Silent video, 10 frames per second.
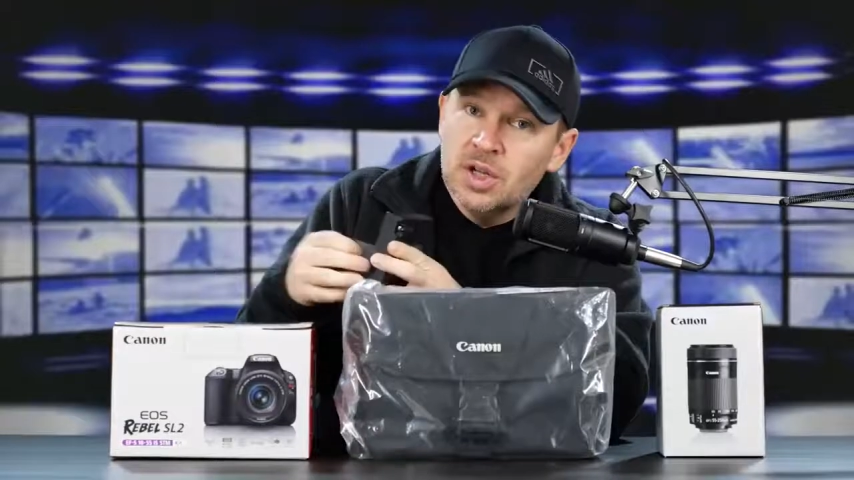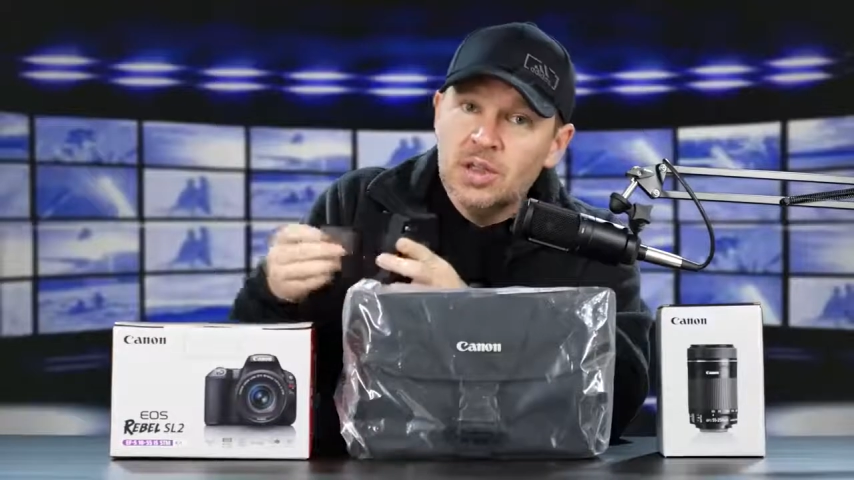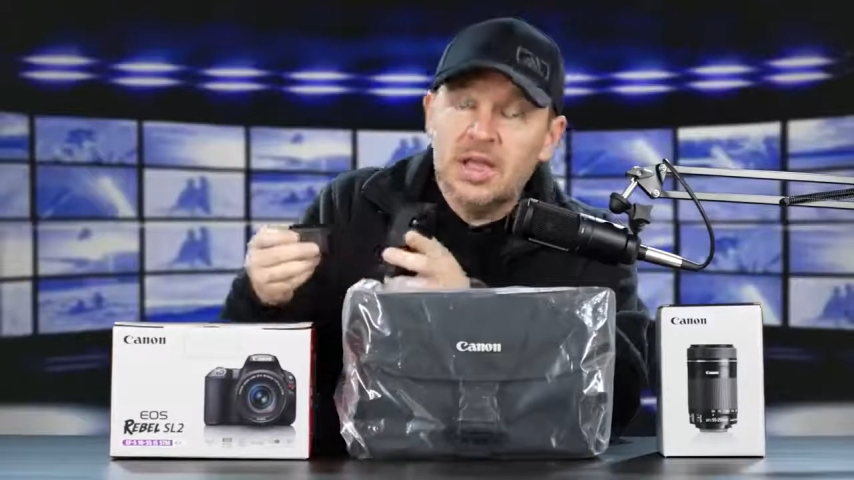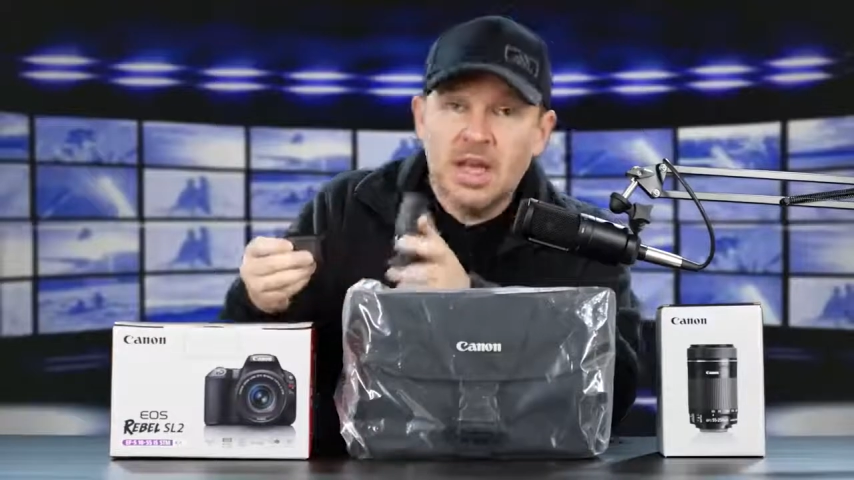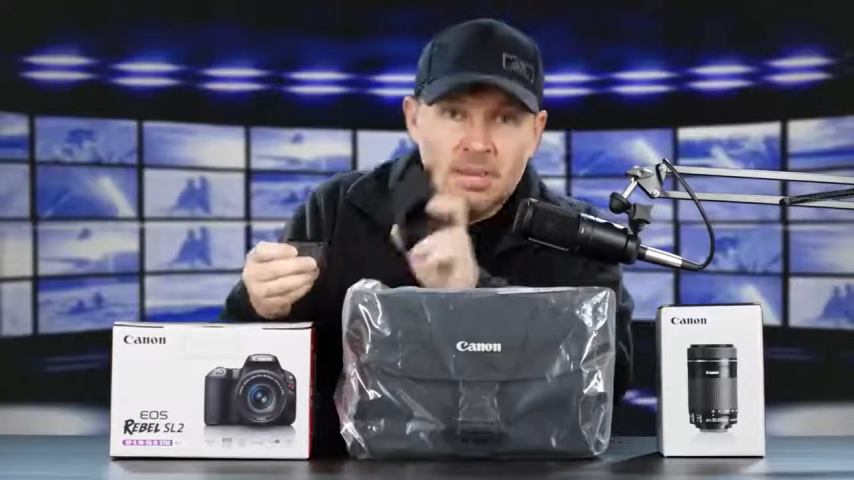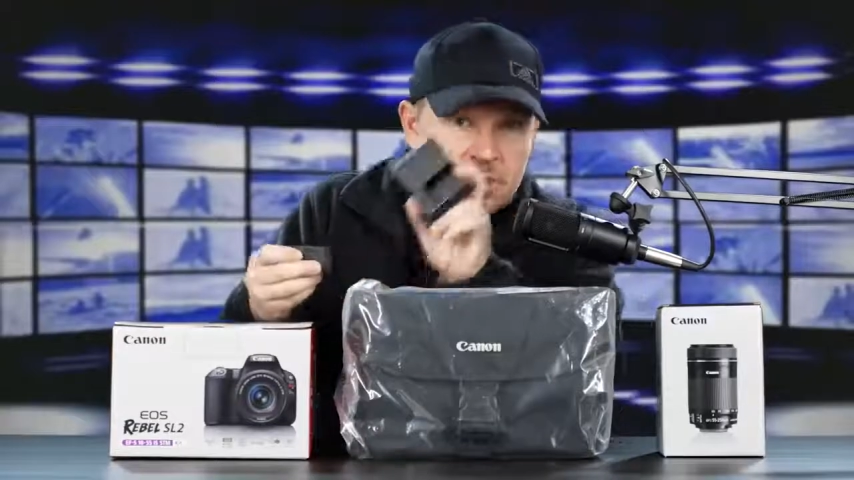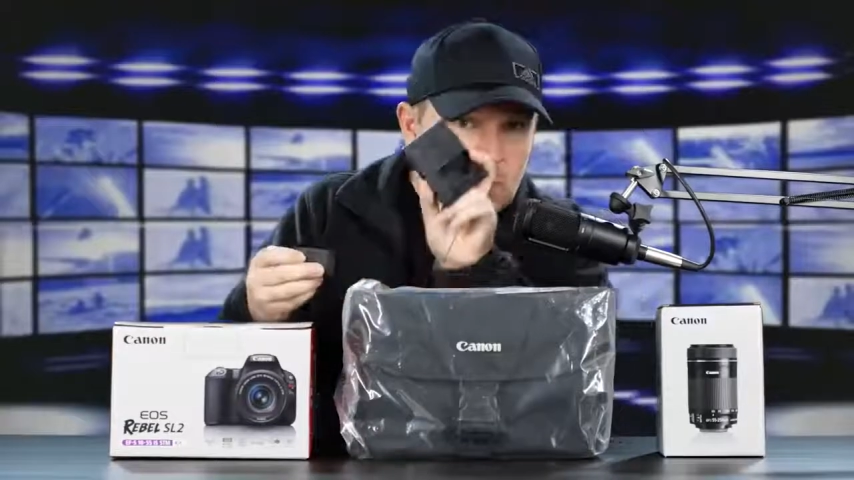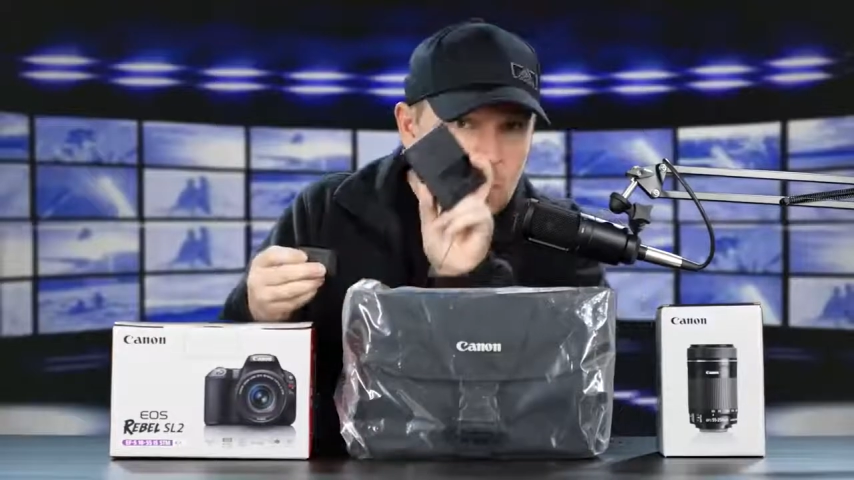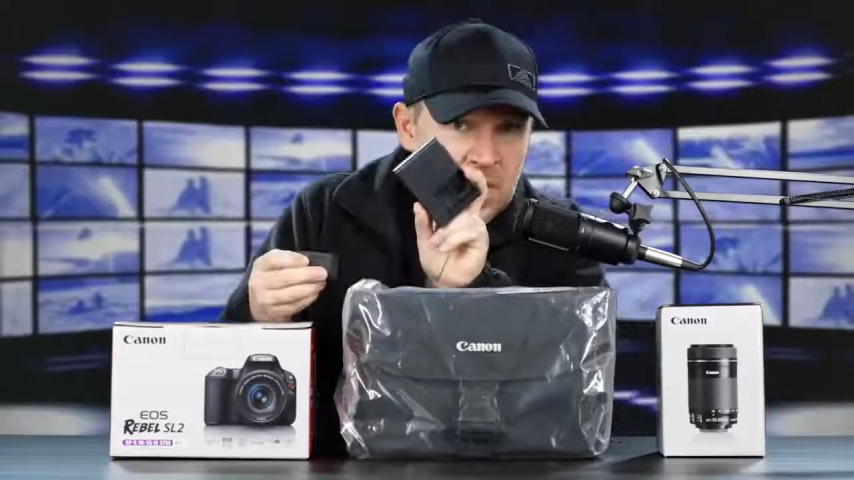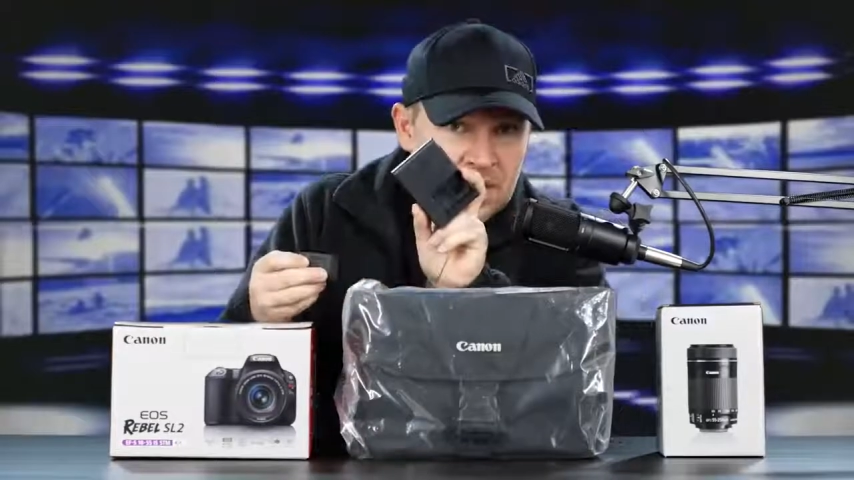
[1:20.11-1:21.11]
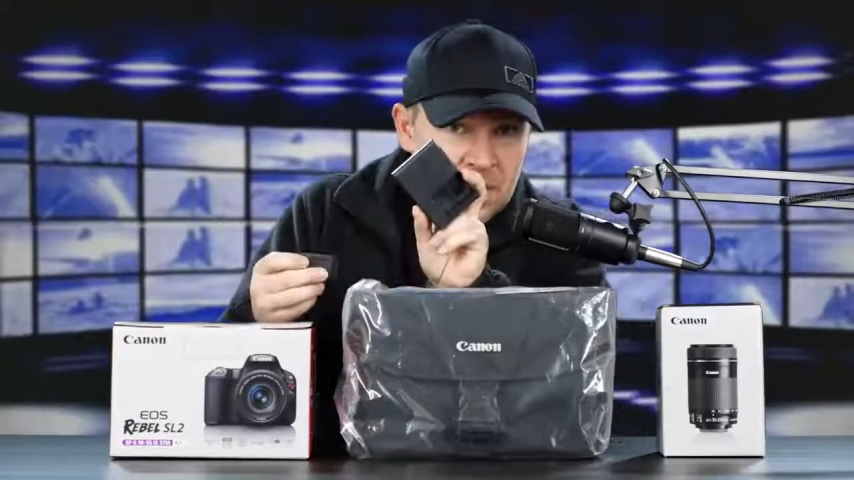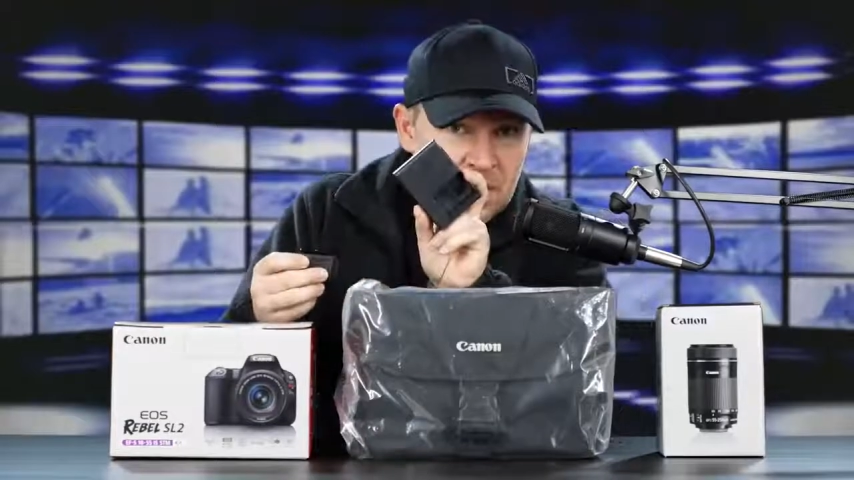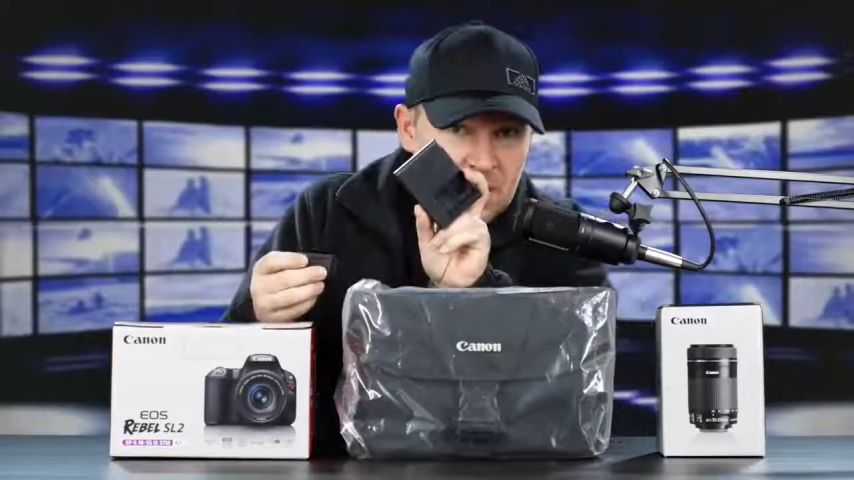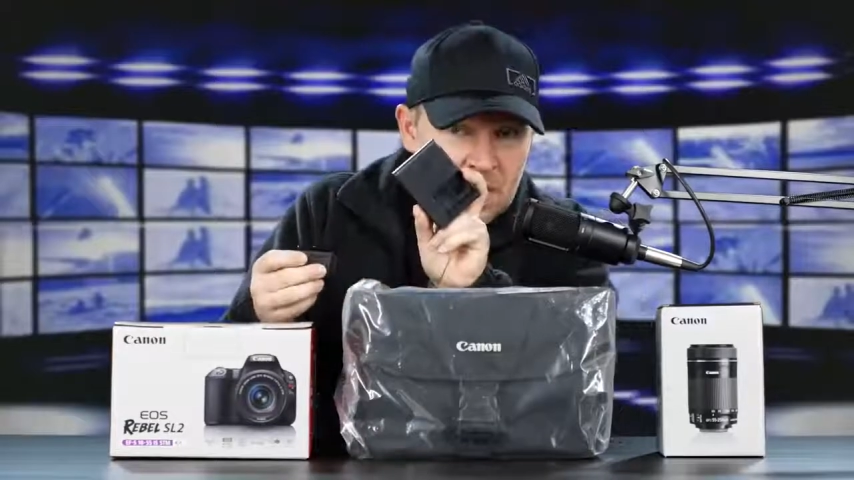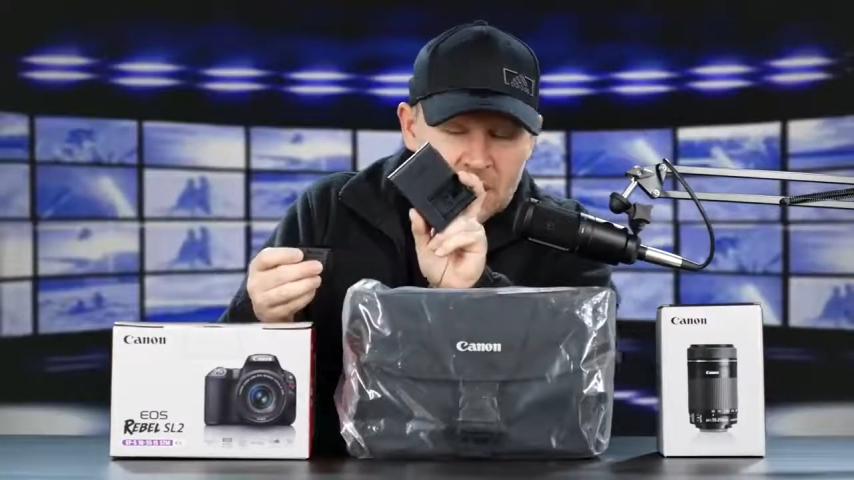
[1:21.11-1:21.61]
that comes with
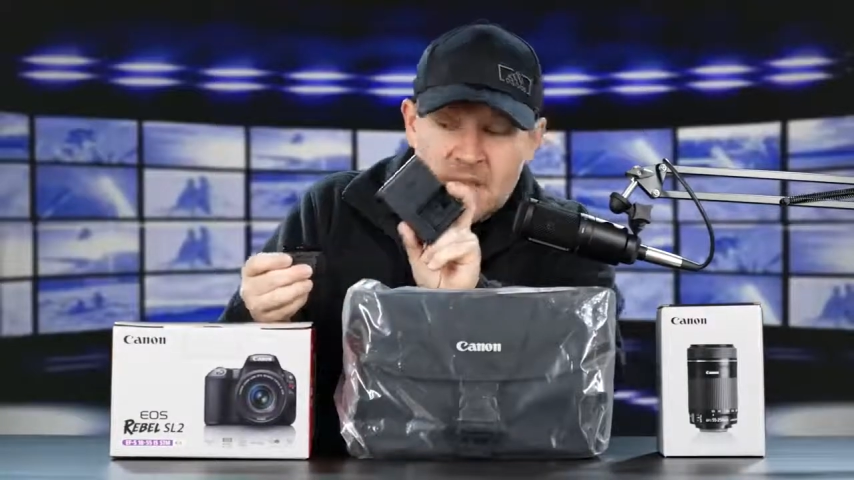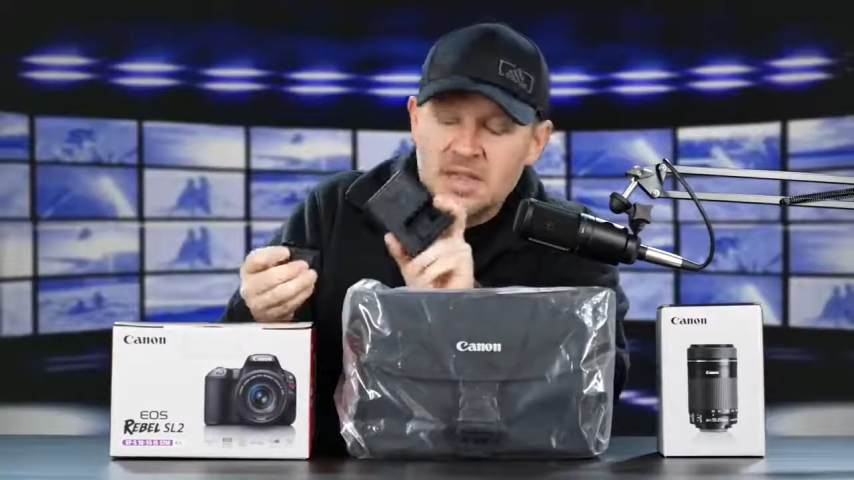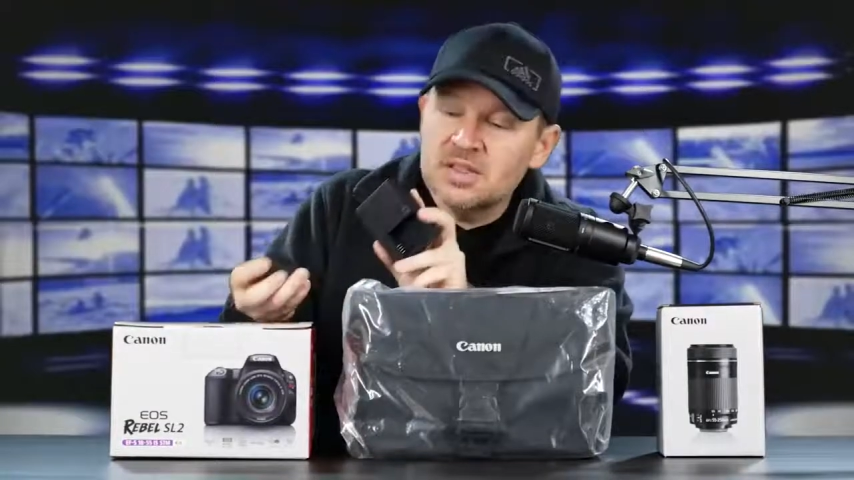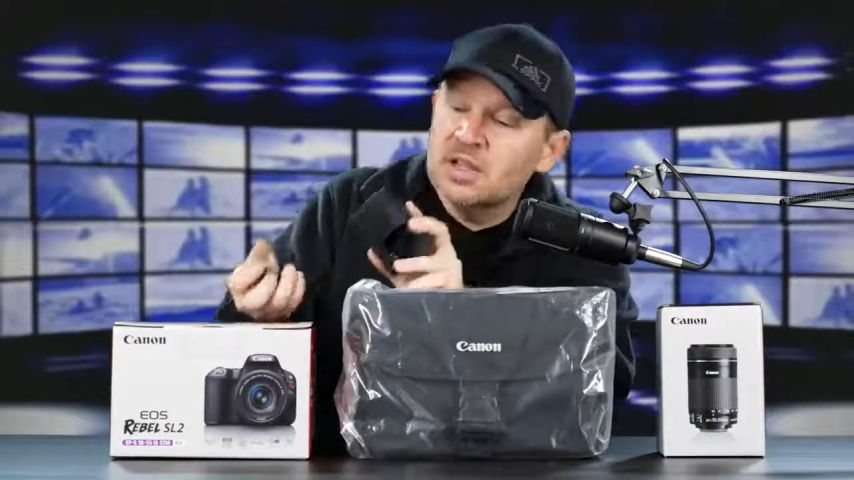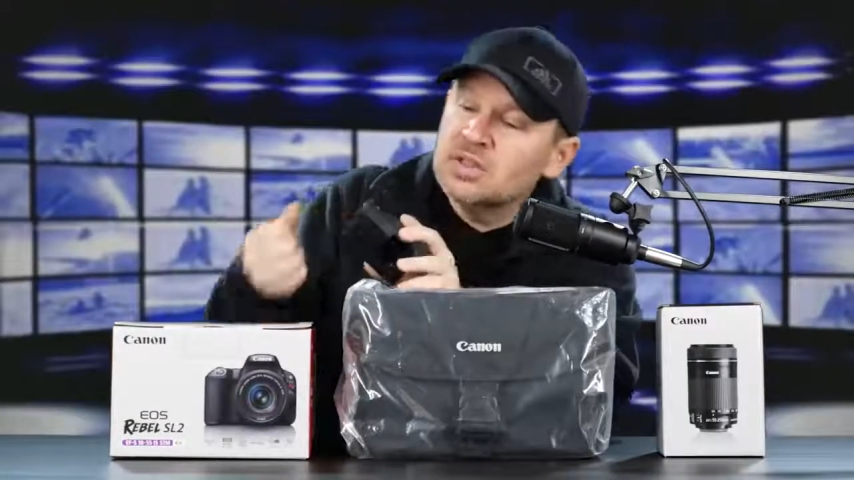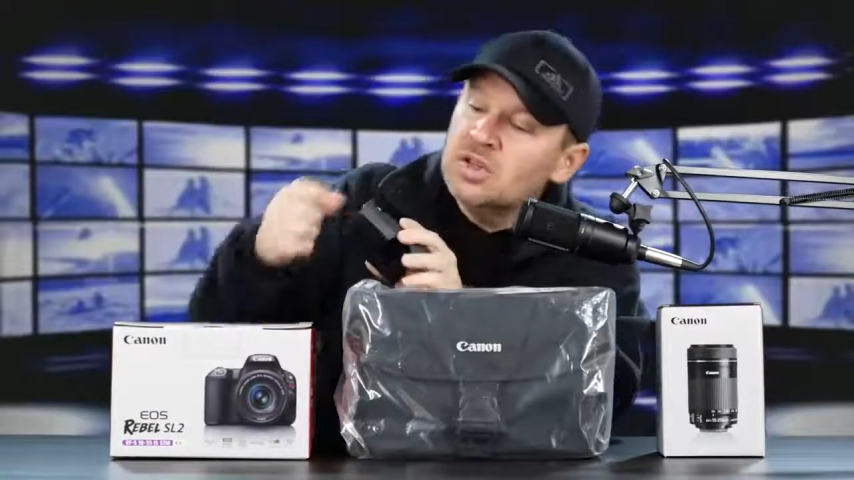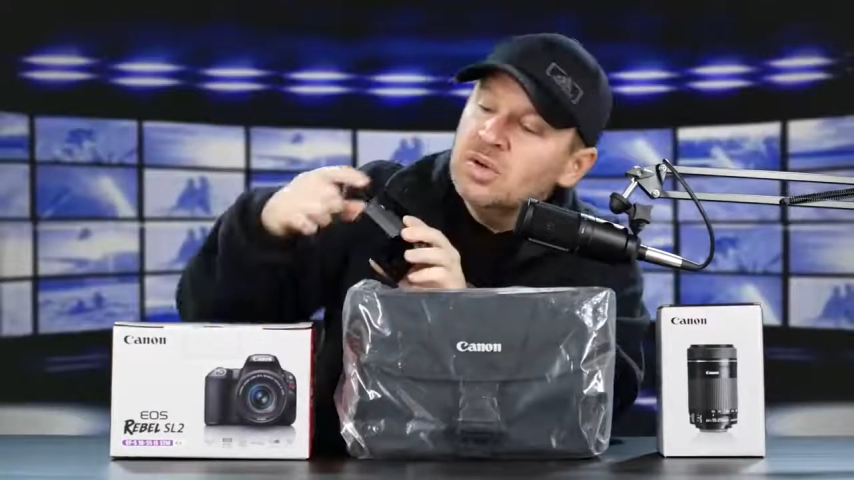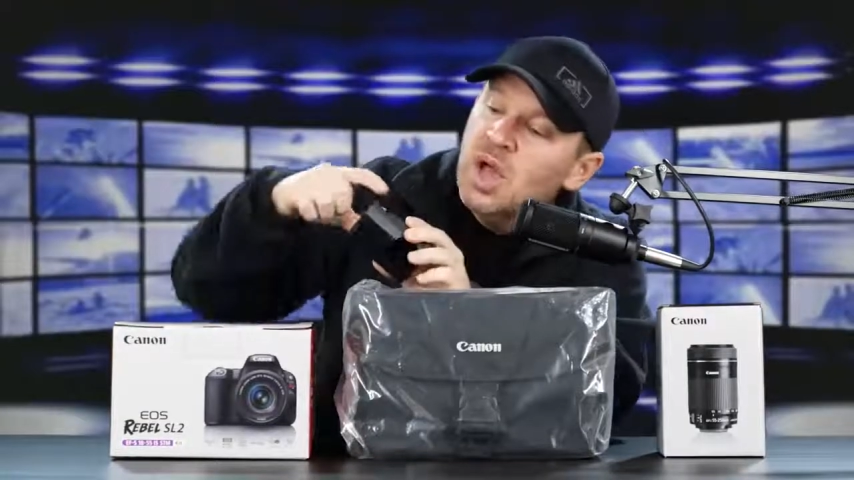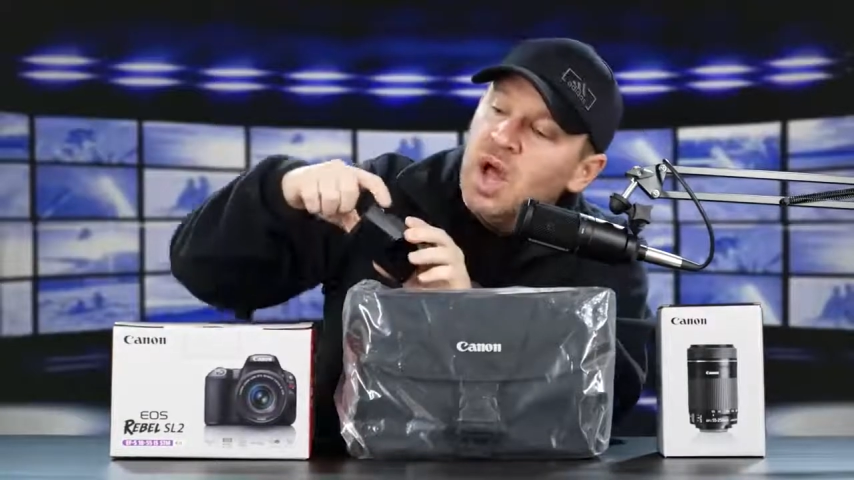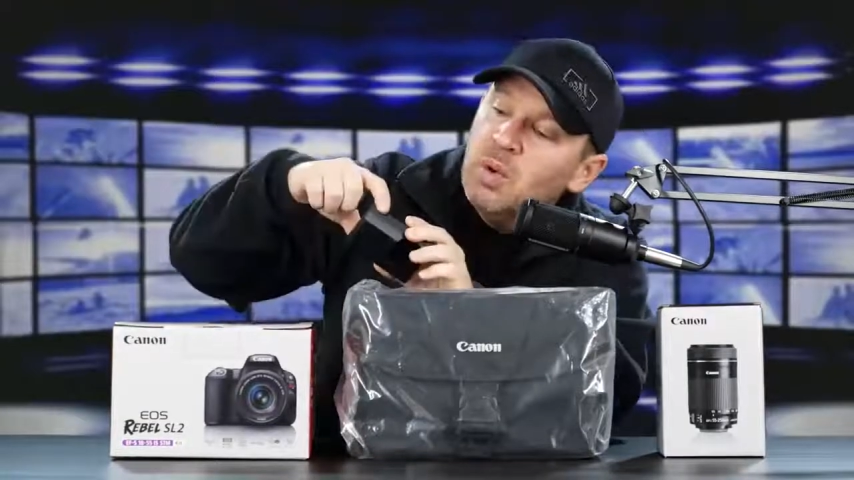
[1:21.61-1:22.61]
the SL2.